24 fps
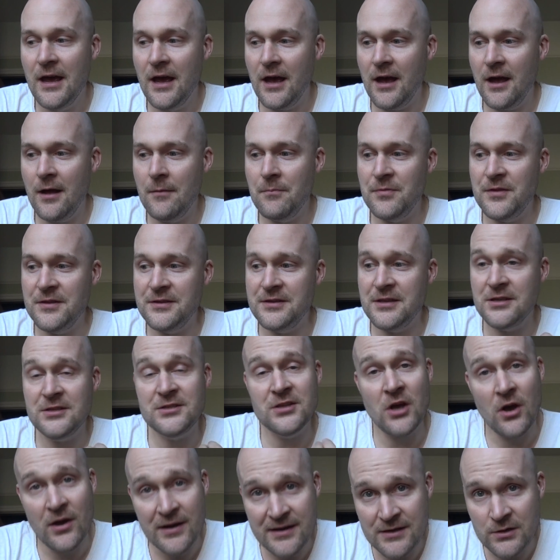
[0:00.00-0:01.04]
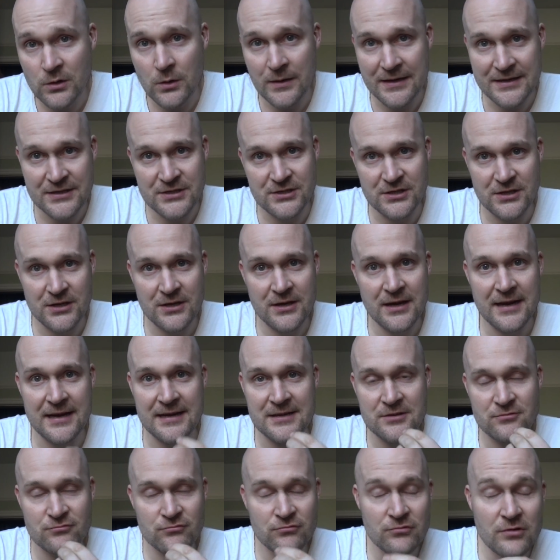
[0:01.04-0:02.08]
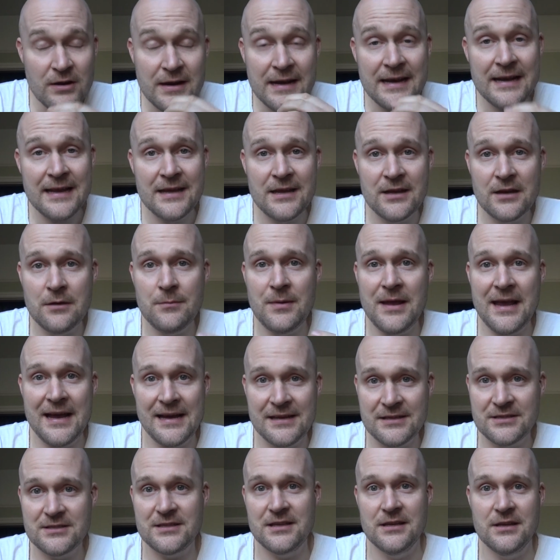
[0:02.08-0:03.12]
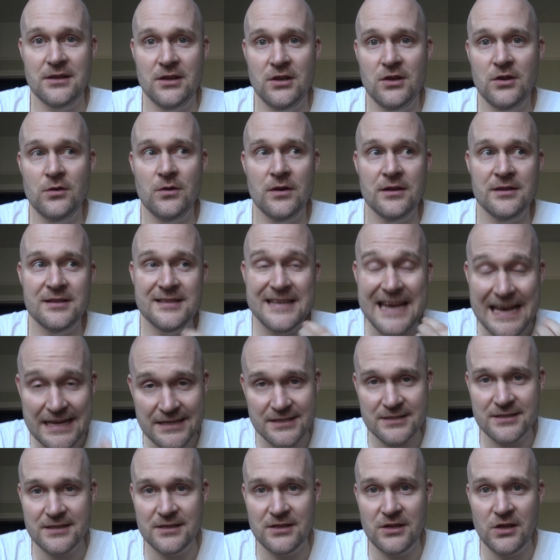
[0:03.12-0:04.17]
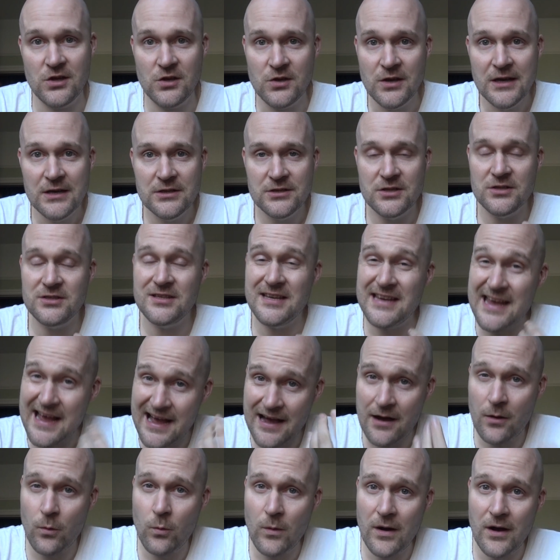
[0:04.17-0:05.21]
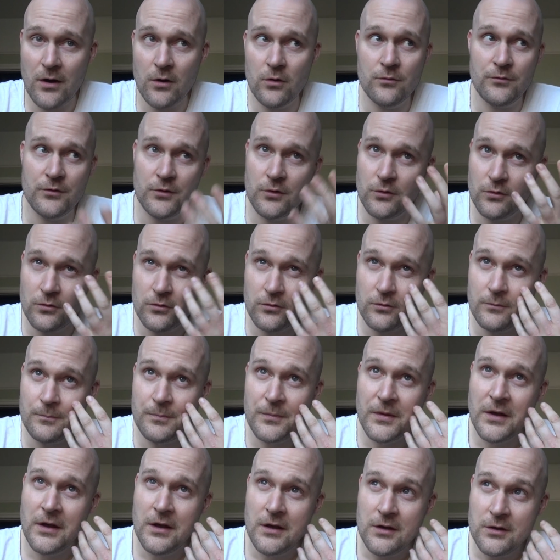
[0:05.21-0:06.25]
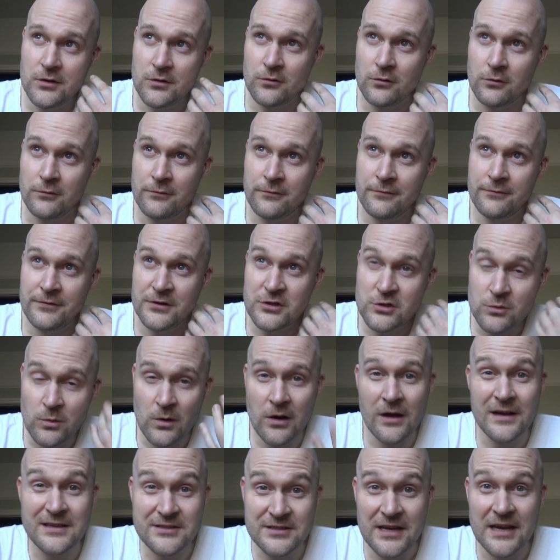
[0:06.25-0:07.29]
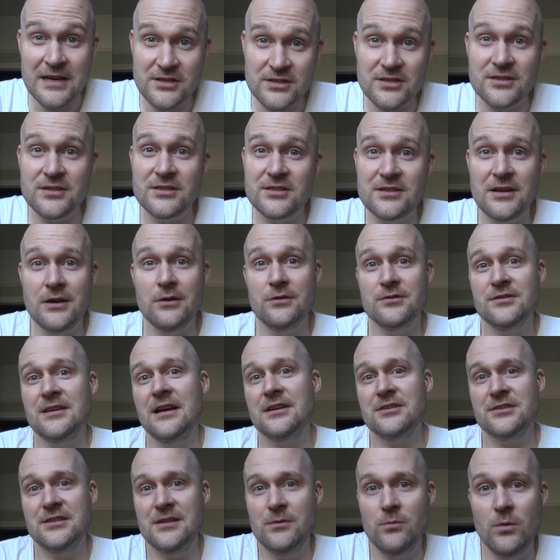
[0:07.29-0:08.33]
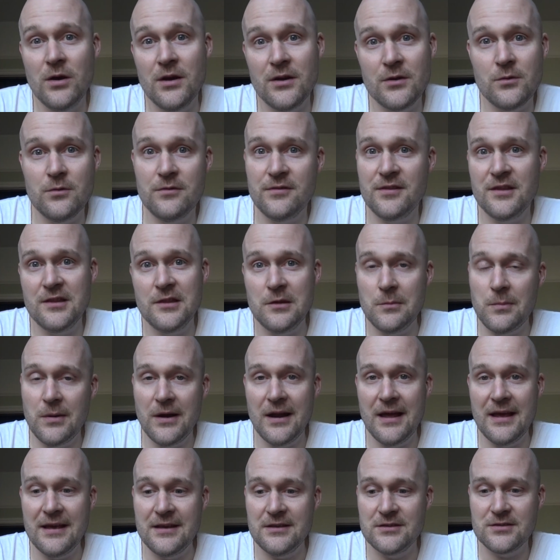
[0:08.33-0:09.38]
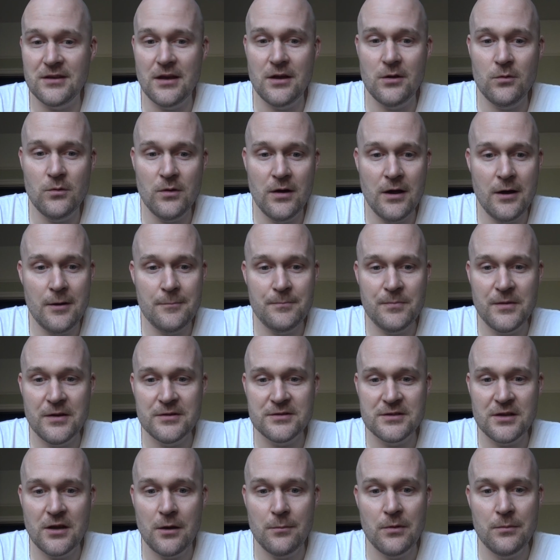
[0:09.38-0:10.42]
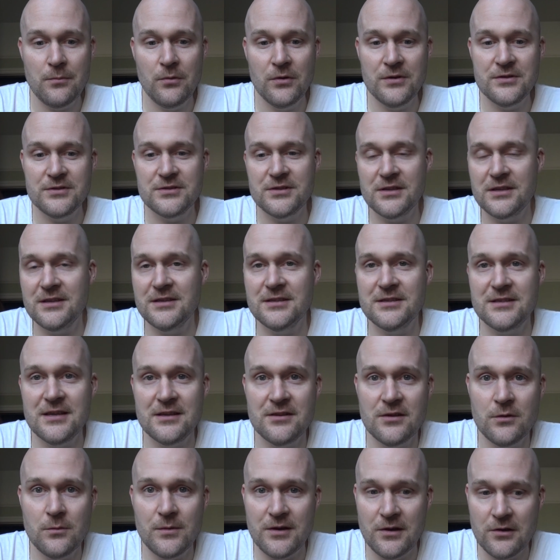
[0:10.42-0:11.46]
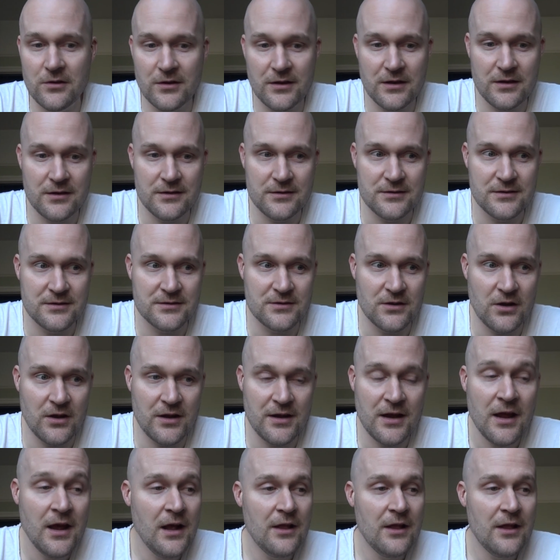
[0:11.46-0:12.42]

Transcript: Um, the design question is really going to be asking you and testing you to see how well your, your visualization skills actually work within the play. So, um, there's a couple of points to consider when you're looking at design.